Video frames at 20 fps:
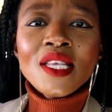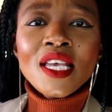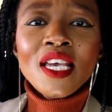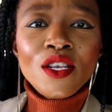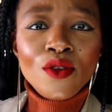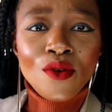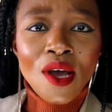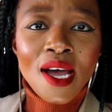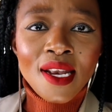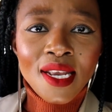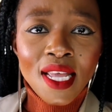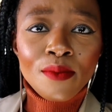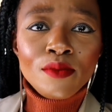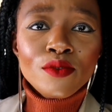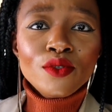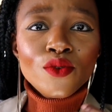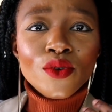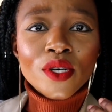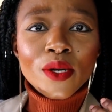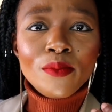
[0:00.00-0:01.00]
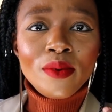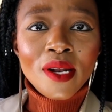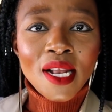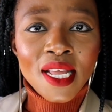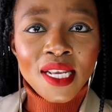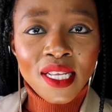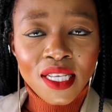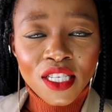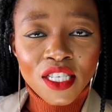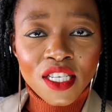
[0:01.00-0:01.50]
and you are unable to
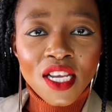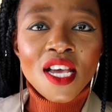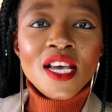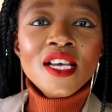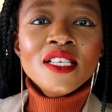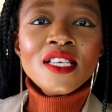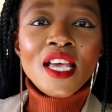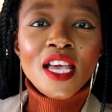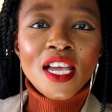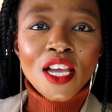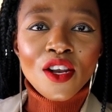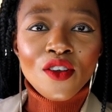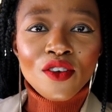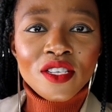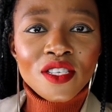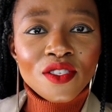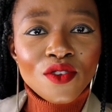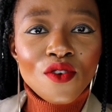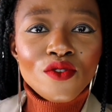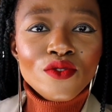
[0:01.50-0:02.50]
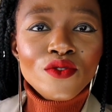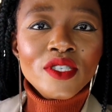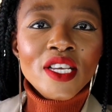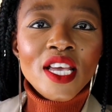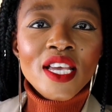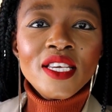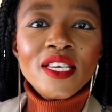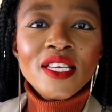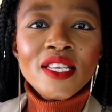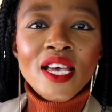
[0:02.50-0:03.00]
replenish, Takealot is going to
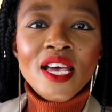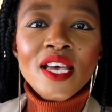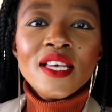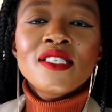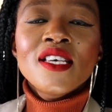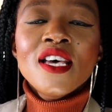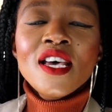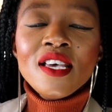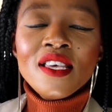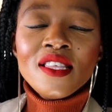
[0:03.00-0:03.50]
take it as